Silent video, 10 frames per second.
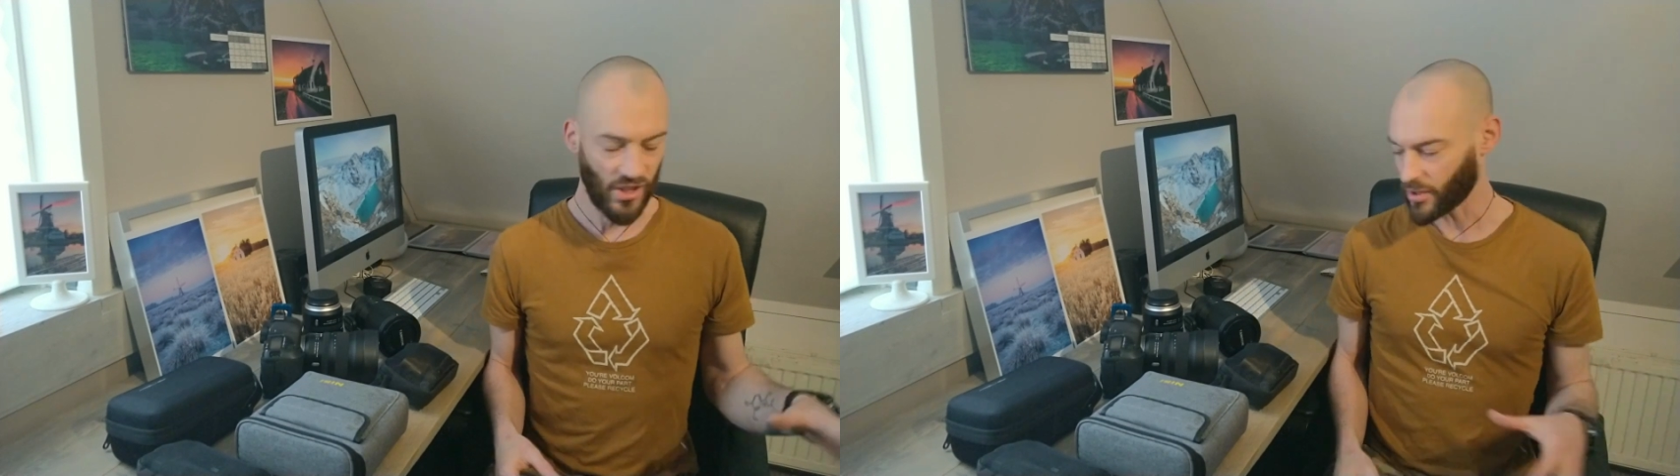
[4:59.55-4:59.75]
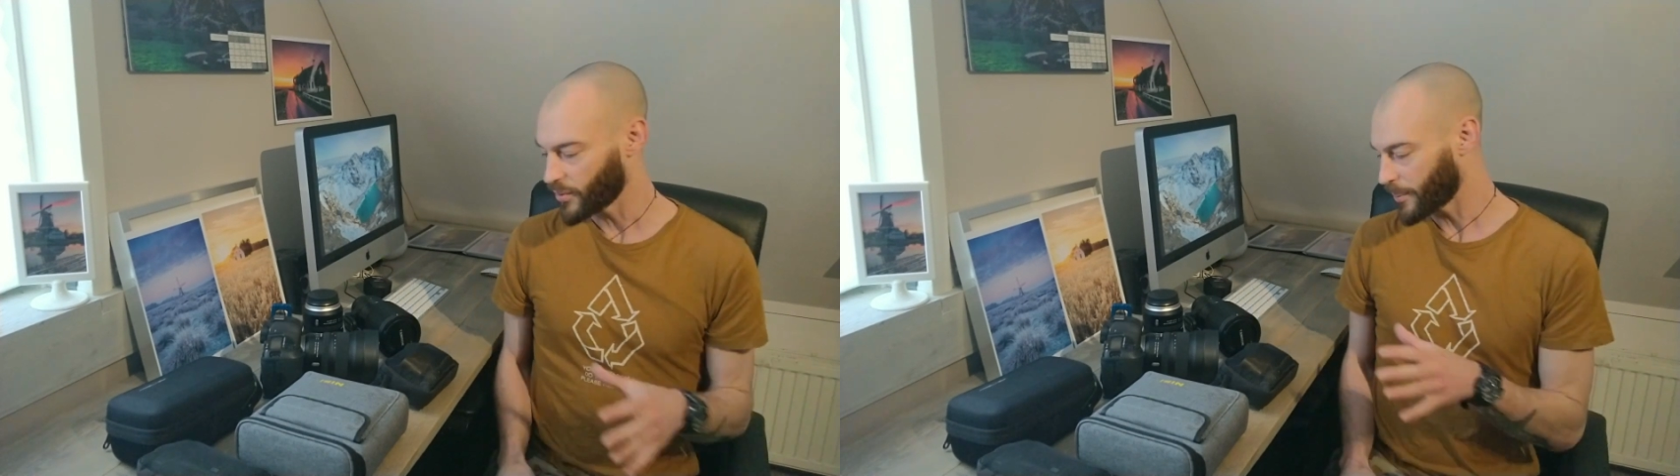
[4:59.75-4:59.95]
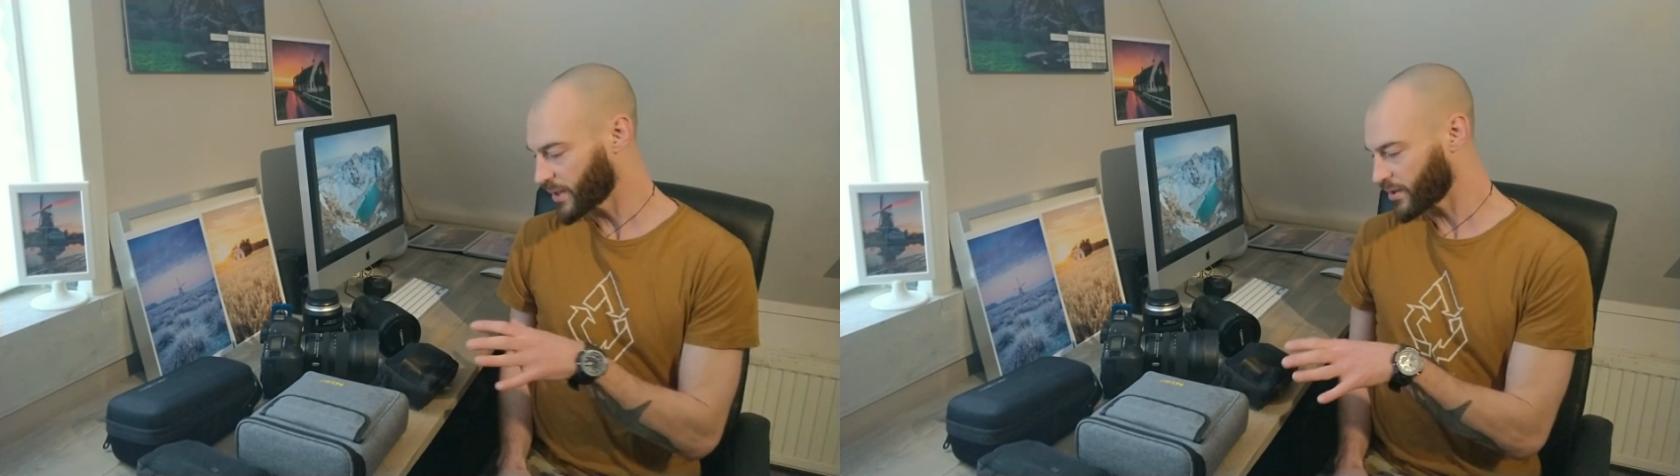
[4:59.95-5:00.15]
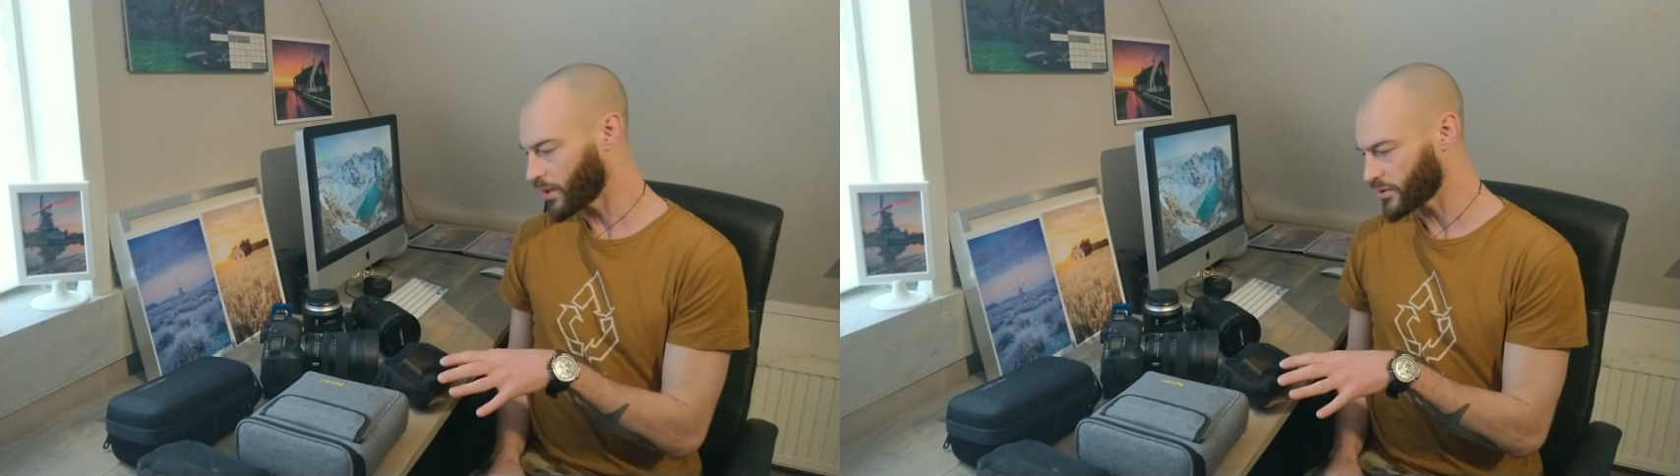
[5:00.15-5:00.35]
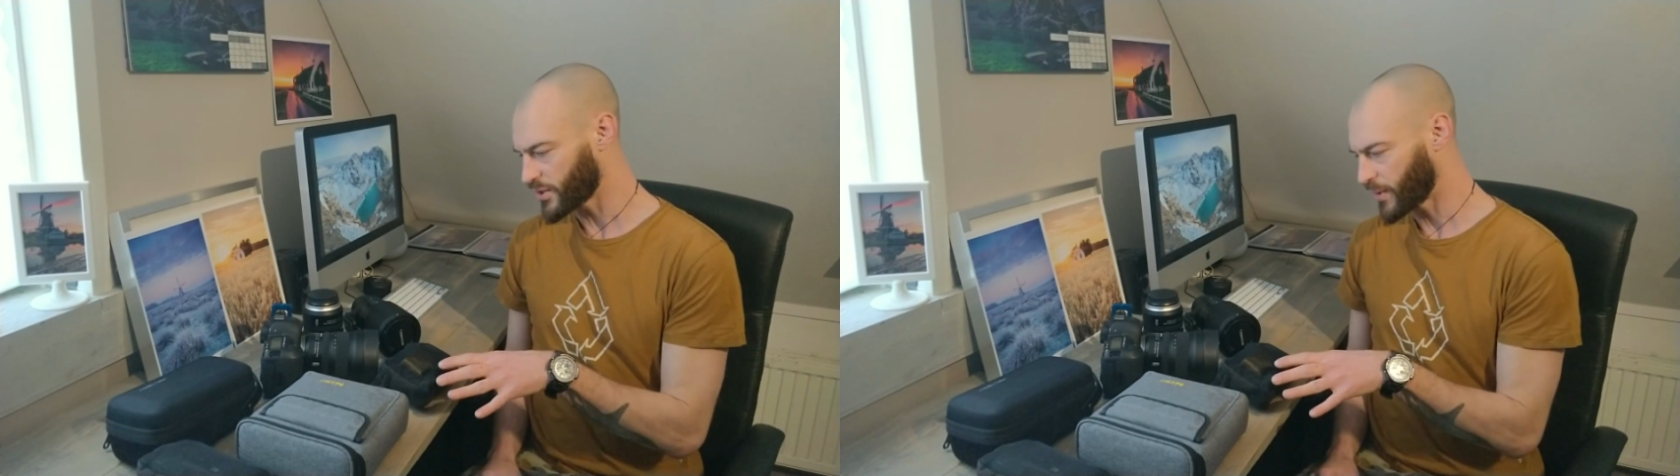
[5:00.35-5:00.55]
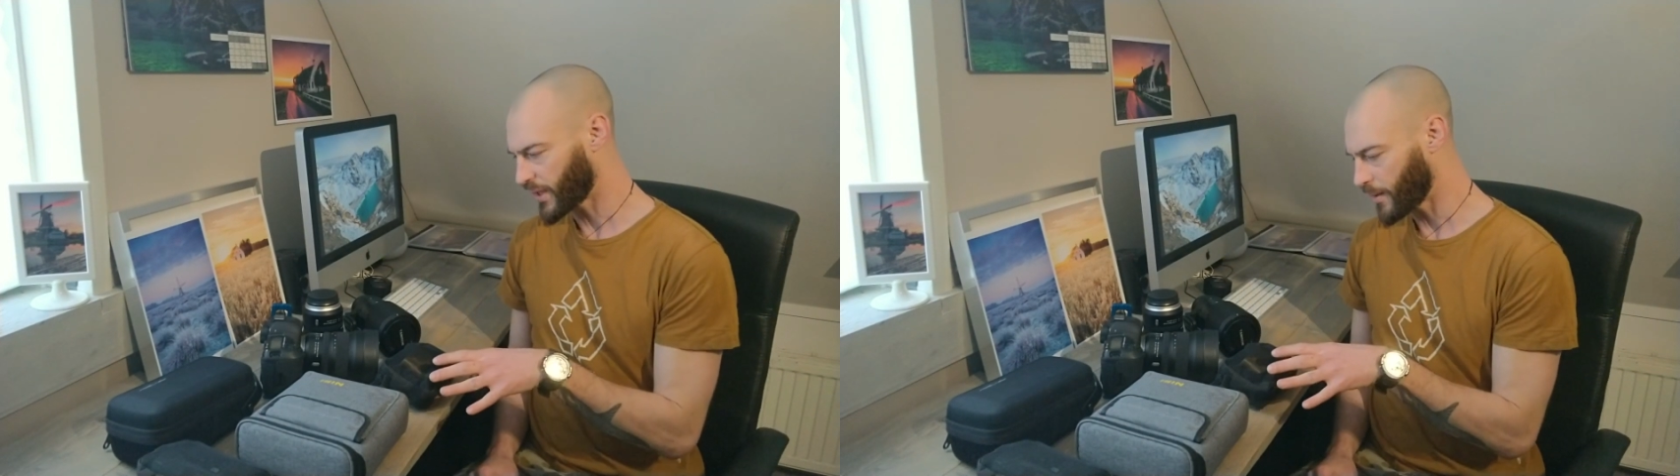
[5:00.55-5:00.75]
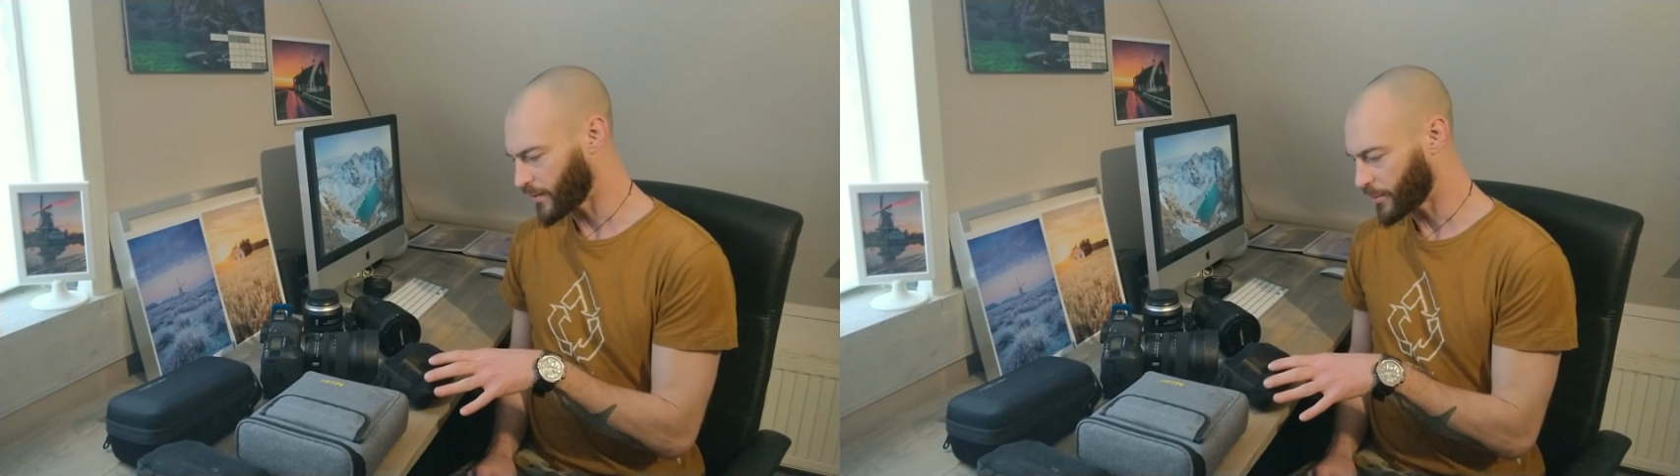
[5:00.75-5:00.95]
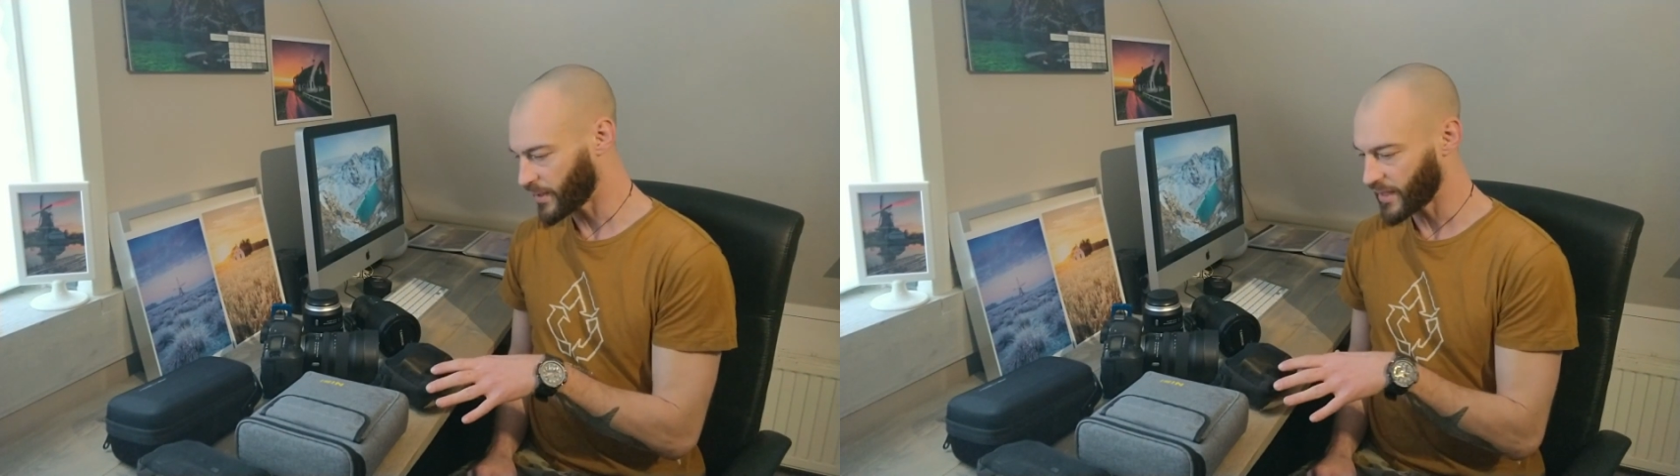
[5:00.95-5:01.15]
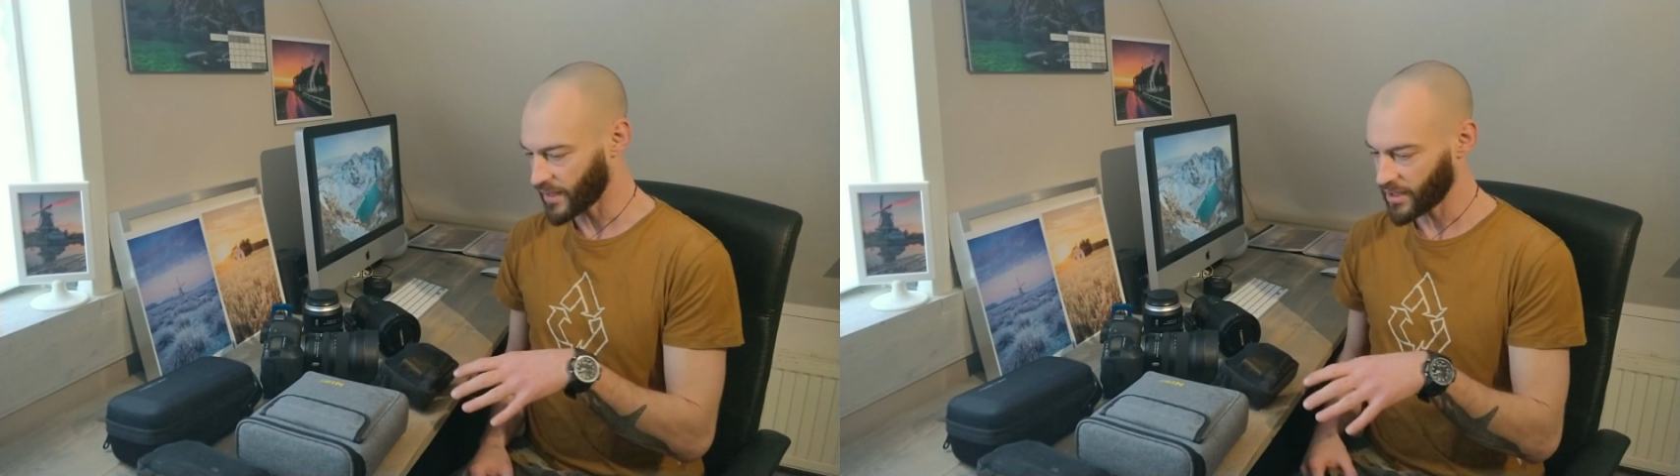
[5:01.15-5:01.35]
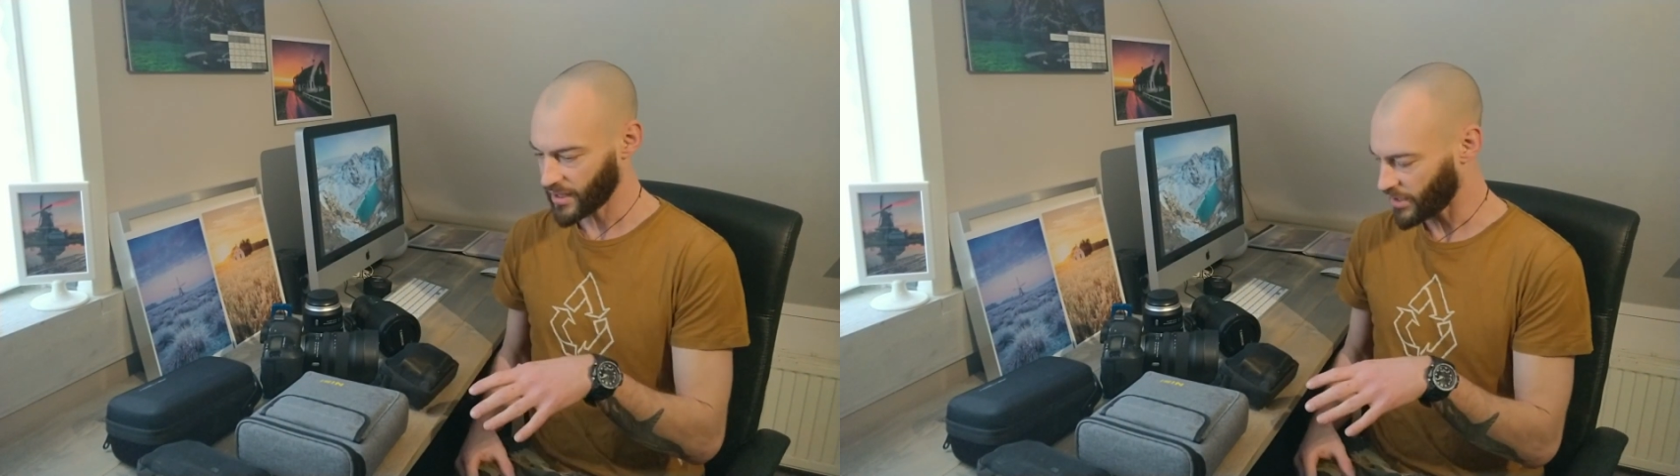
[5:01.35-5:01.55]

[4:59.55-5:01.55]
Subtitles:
equipment goes in my camera bag,